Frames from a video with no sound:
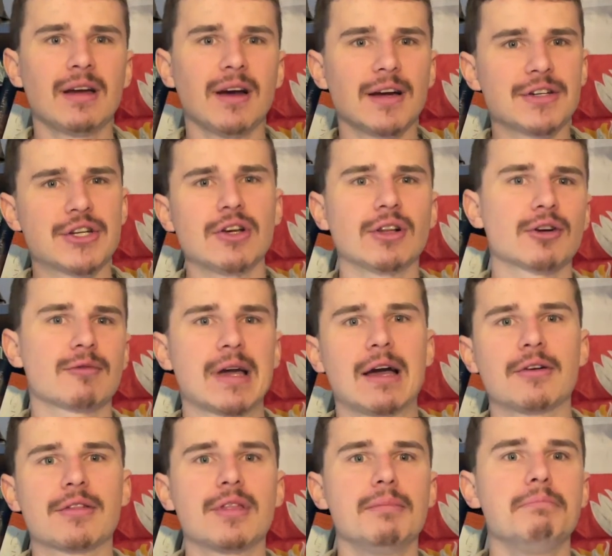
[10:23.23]
until
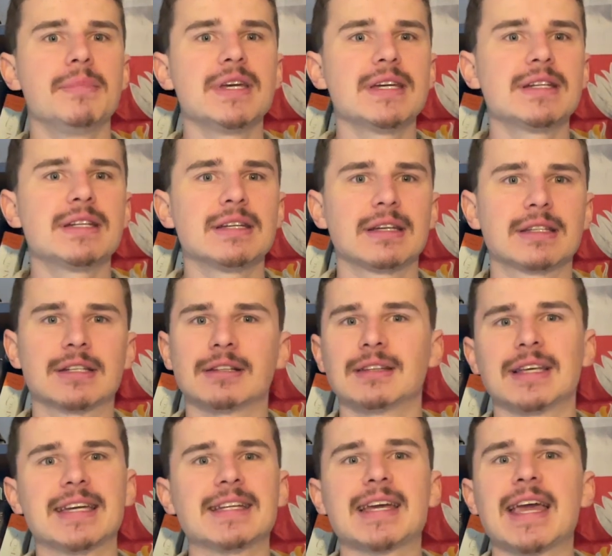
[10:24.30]
around the mid to
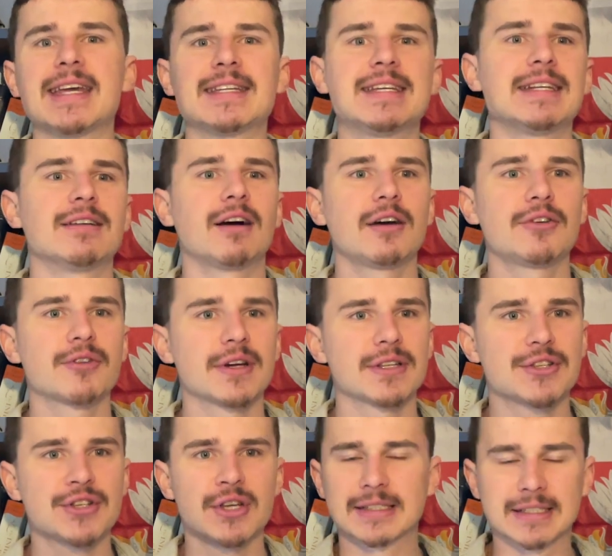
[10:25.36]
late 1800s,